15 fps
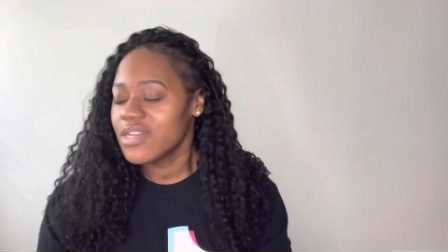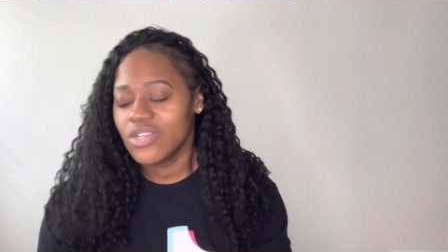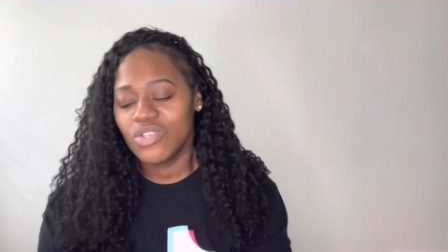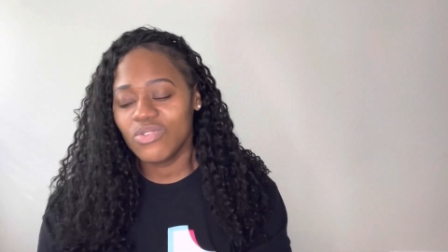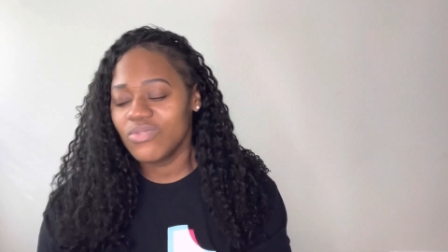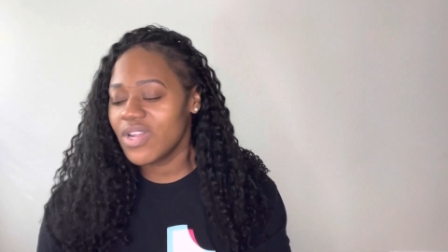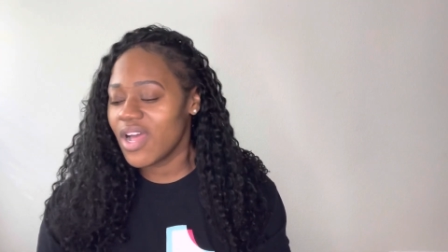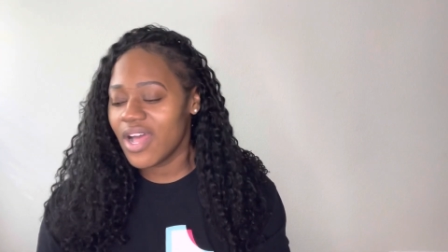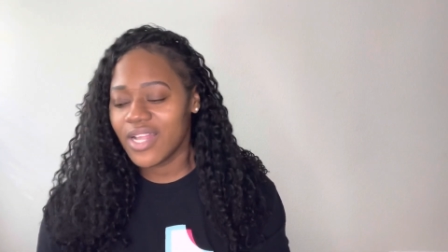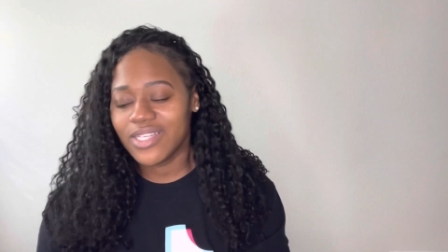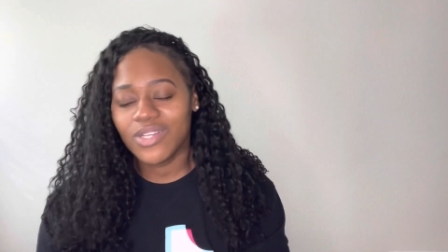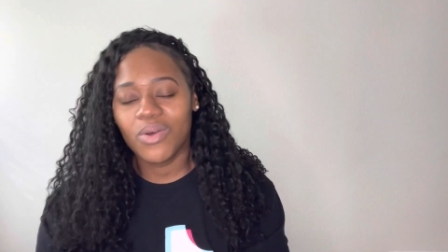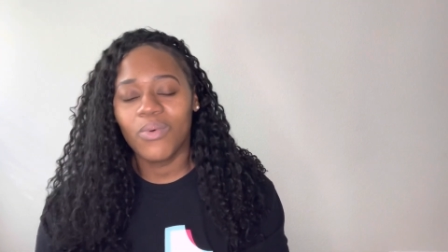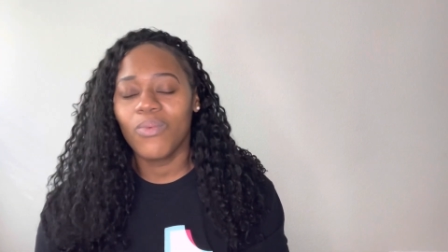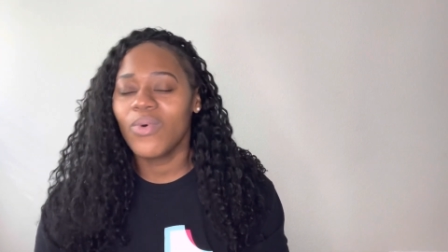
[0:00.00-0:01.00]
Do not
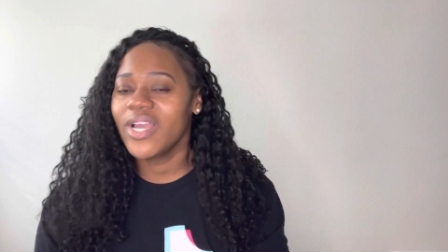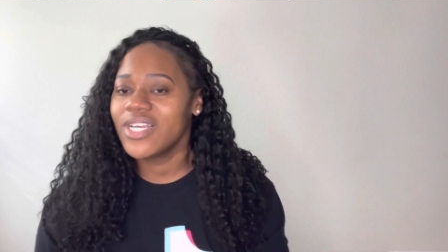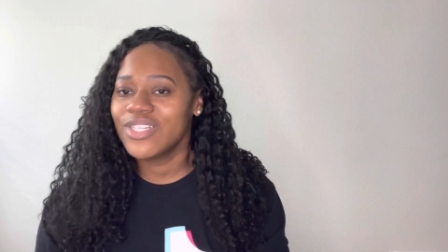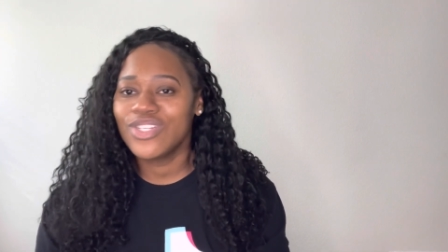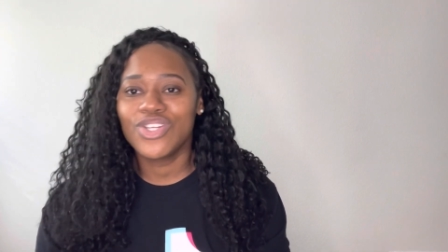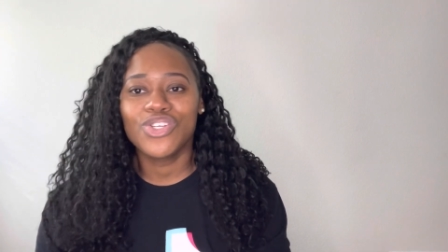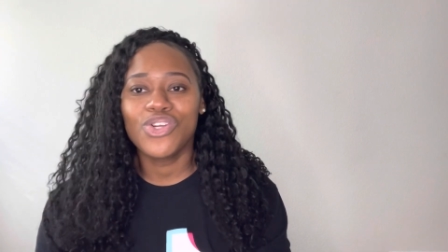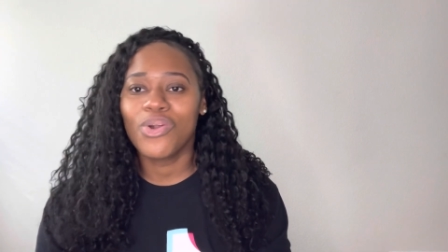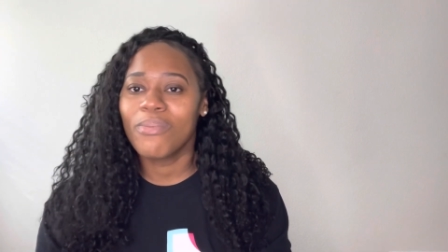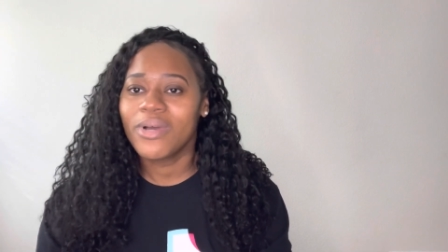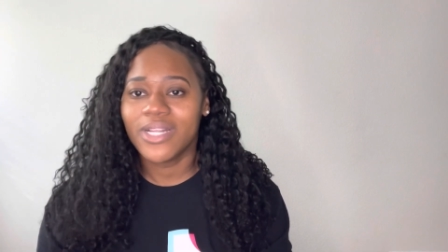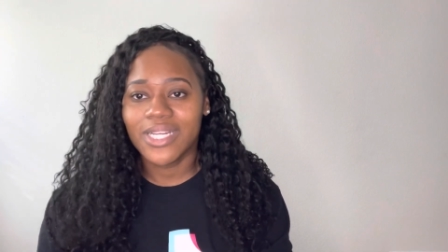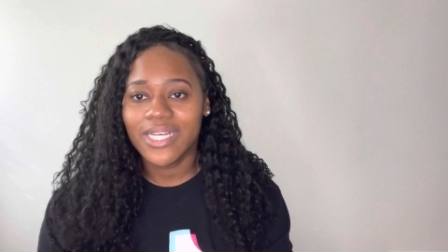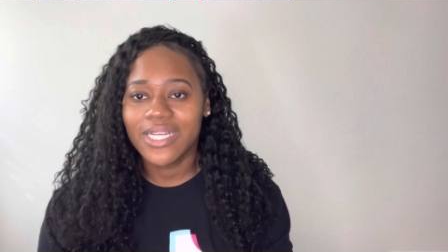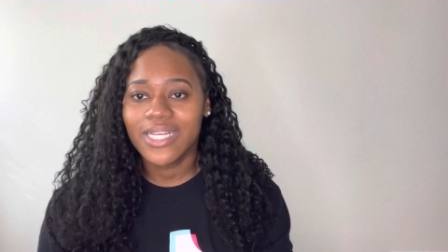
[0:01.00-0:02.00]
waste your money.